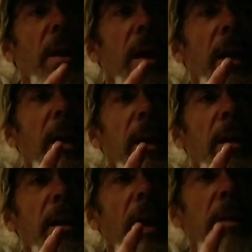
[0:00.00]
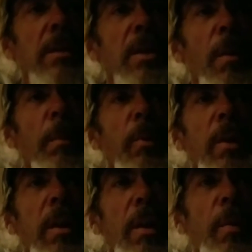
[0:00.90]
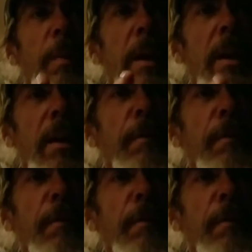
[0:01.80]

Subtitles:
and I stumbled a little bit at